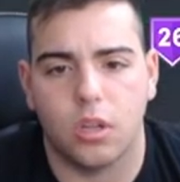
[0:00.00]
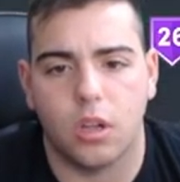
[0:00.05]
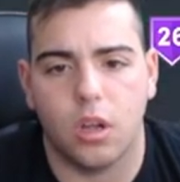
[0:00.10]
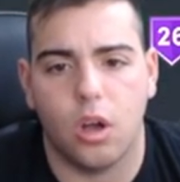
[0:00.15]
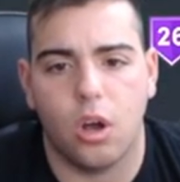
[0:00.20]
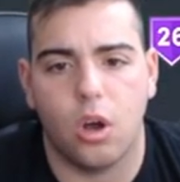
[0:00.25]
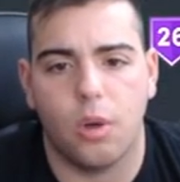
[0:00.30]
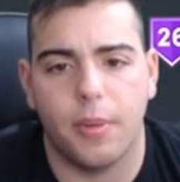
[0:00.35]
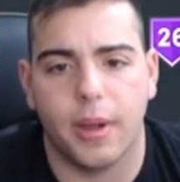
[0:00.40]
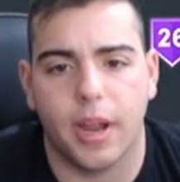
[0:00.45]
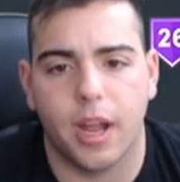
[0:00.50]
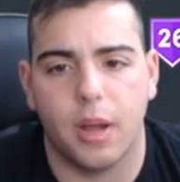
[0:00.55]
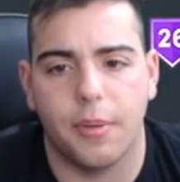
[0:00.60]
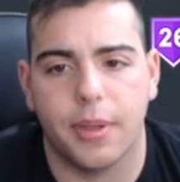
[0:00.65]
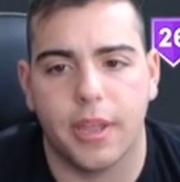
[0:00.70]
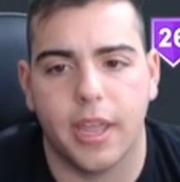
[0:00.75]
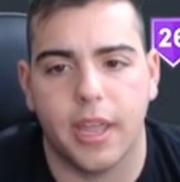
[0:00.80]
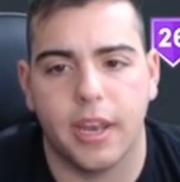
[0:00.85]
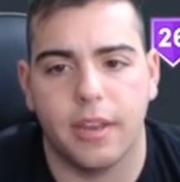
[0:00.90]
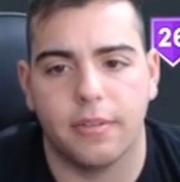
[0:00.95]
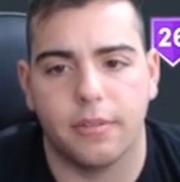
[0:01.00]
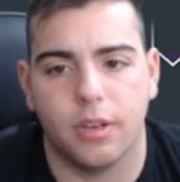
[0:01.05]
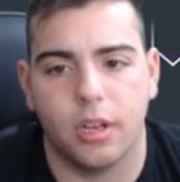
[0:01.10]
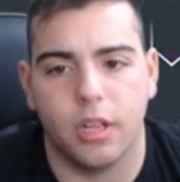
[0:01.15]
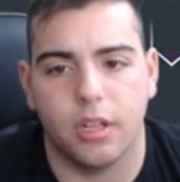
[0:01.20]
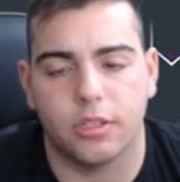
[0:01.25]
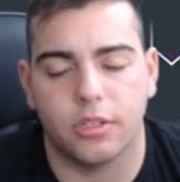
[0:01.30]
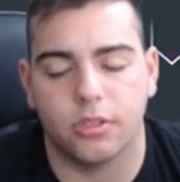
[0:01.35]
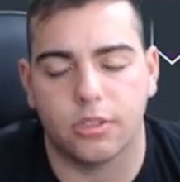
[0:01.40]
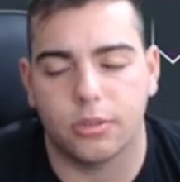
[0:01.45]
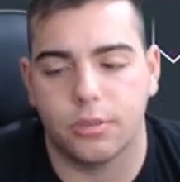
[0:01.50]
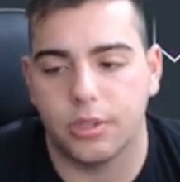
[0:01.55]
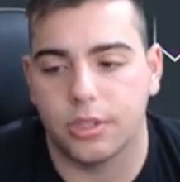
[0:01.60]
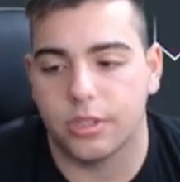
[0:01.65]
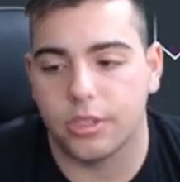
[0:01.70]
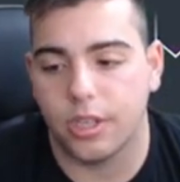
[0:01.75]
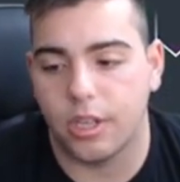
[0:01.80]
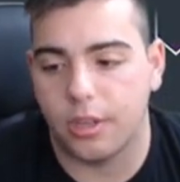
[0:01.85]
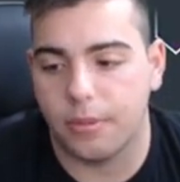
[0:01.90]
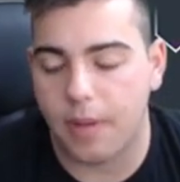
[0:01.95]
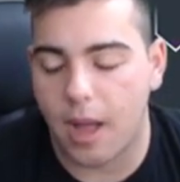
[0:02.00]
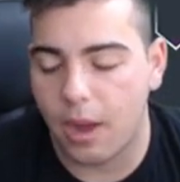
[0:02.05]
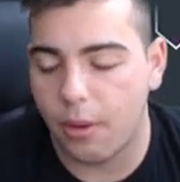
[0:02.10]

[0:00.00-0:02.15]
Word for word: Oh my god, we can't even, no, it's just quick sell.